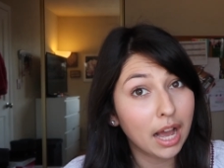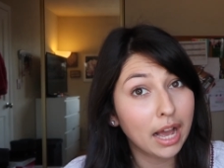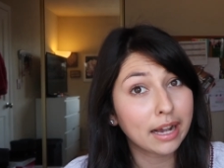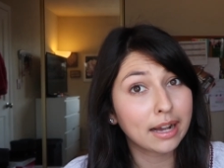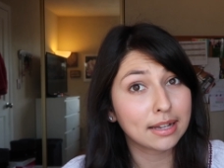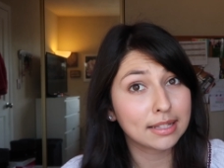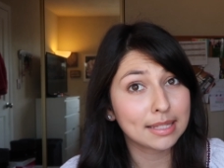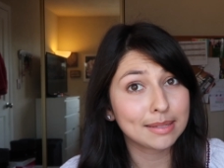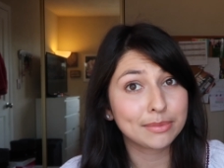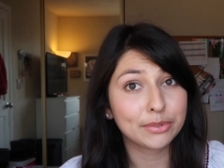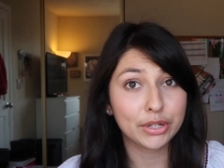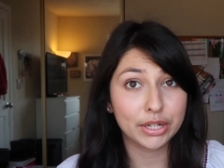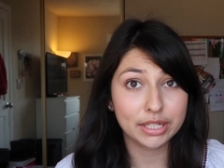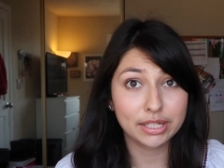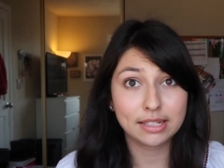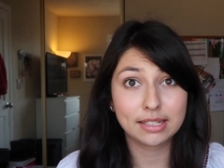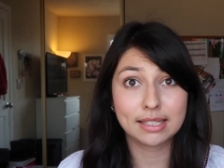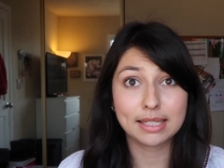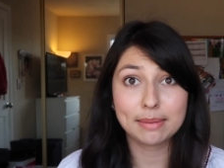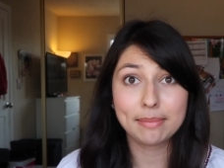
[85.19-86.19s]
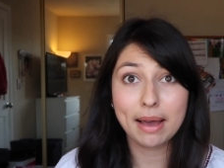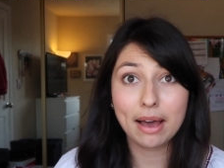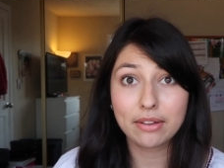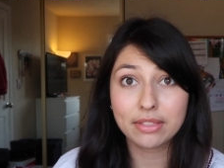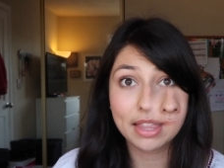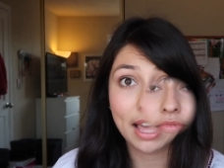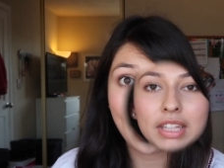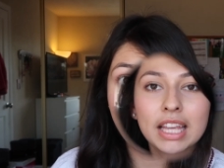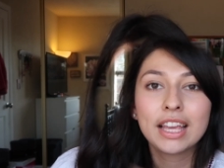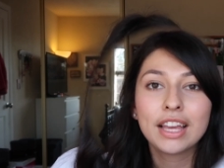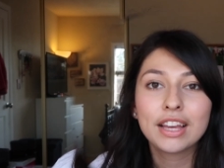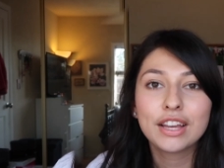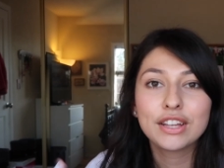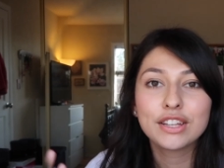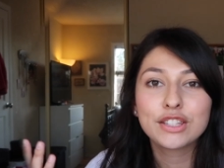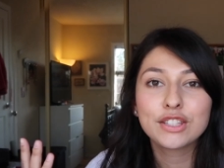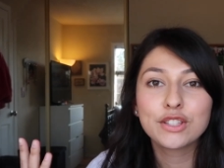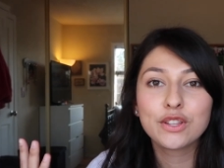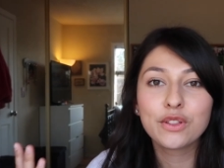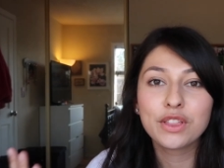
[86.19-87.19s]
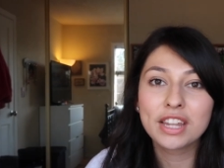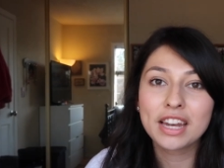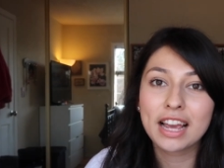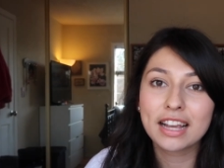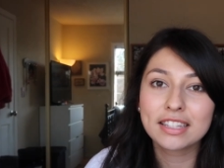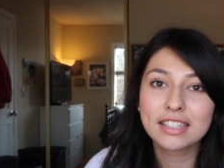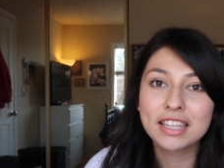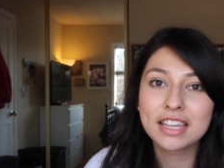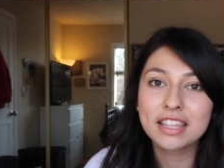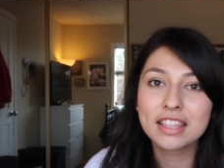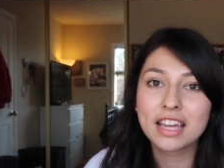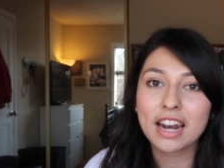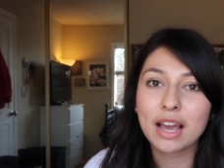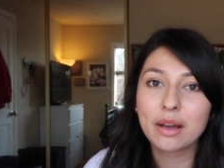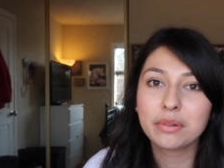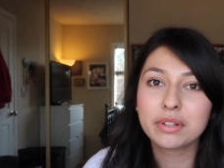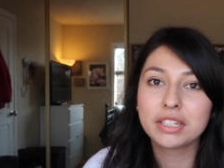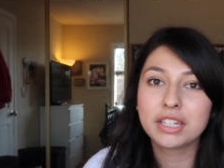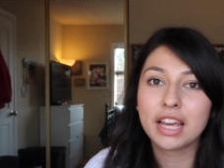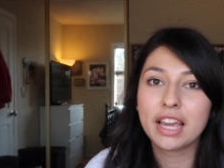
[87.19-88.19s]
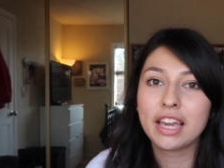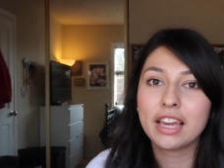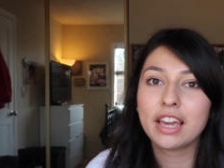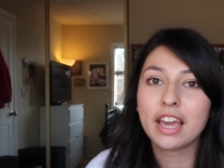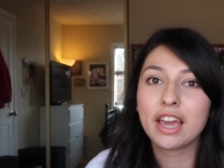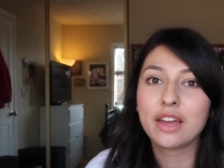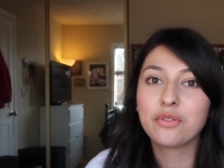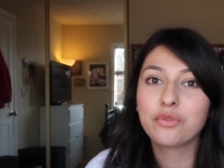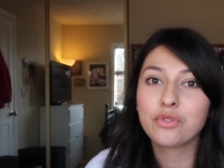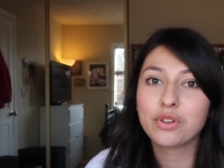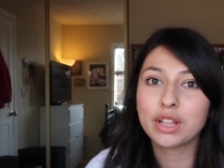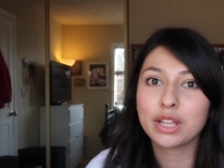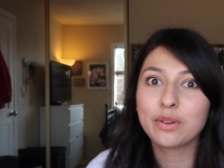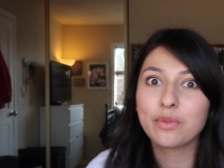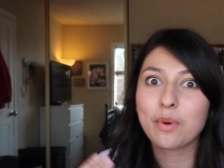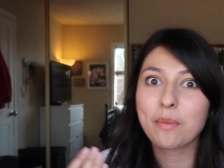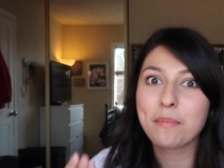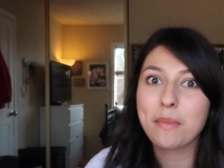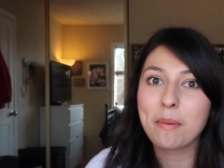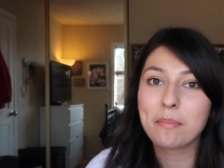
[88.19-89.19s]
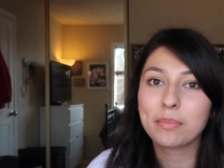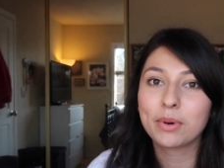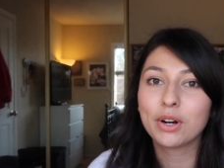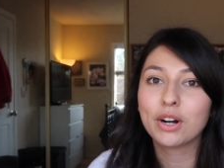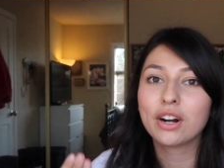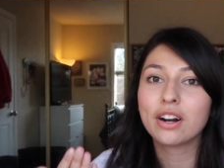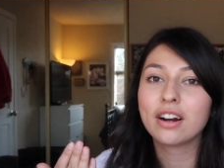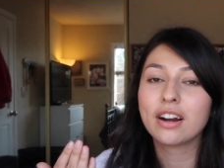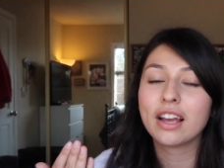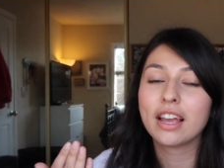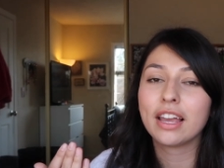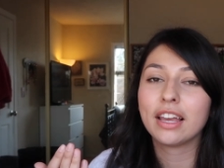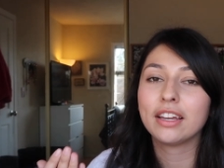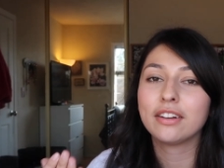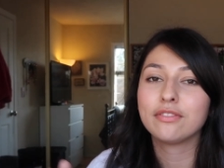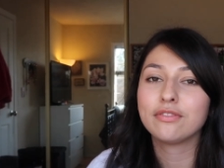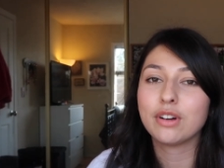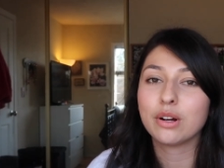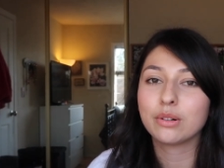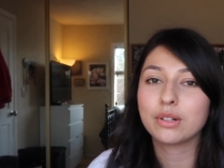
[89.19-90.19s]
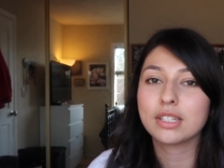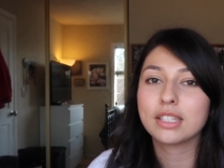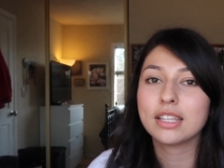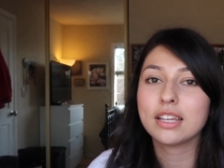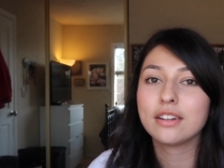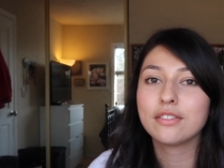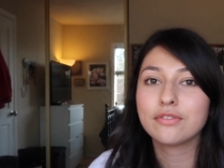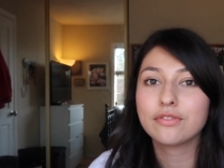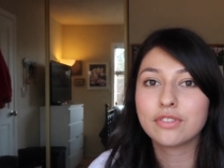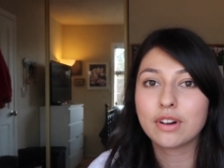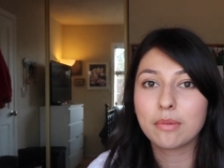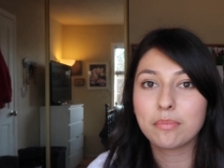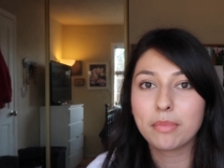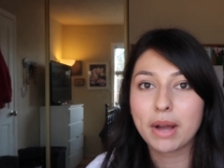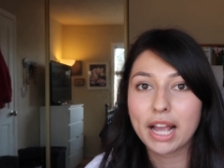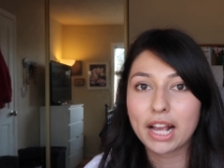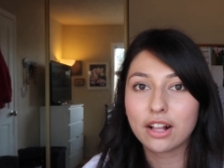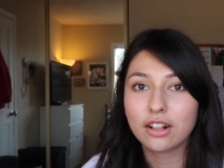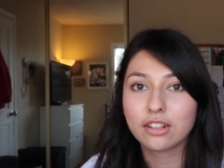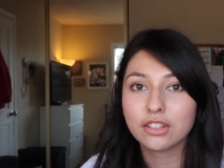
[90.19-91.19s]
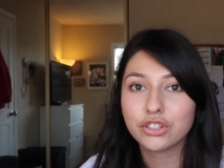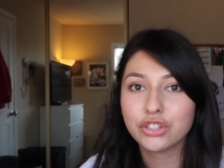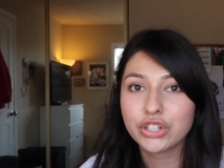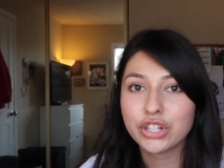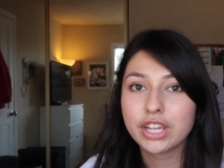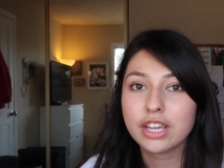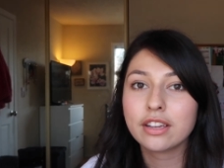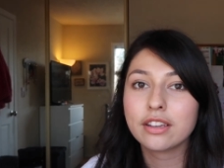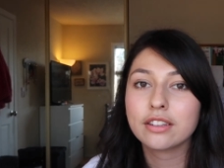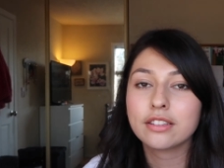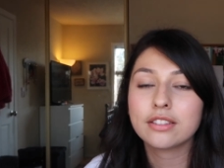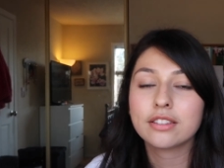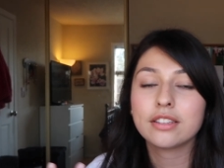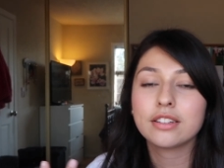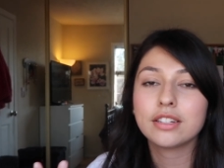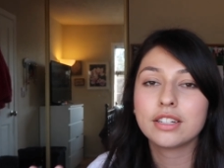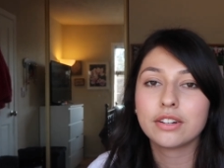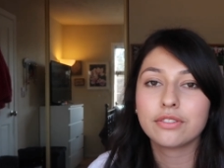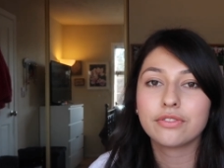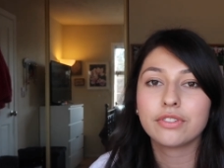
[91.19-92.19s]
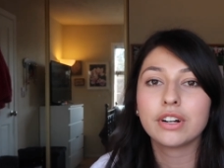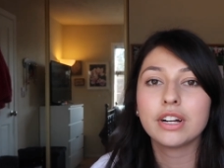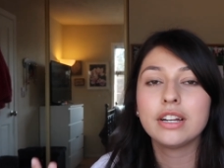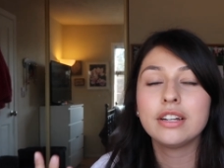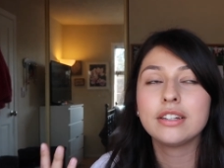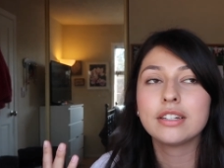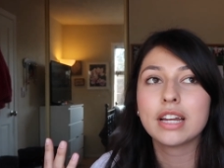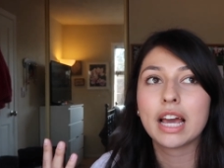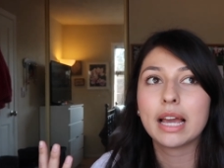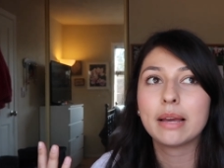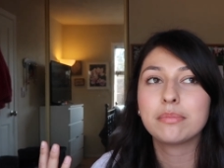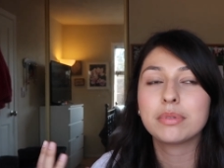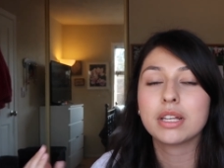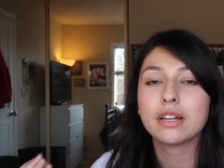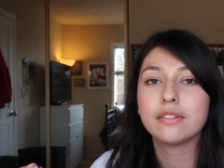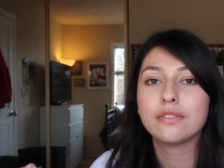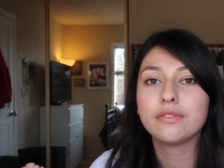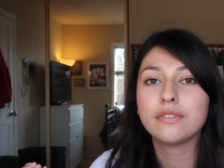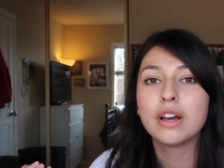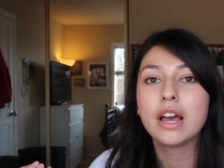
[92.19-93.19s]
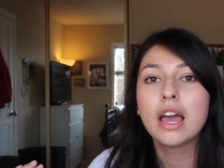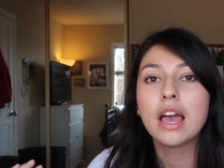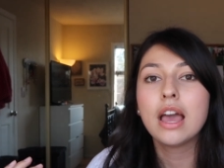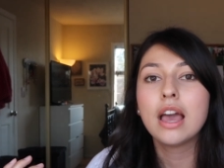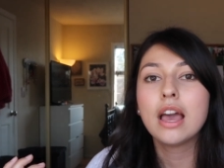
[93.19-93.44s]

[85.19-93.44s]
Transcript: I got some questions about that. So the next thing that I would take and really remember and focus in from biology is the different types of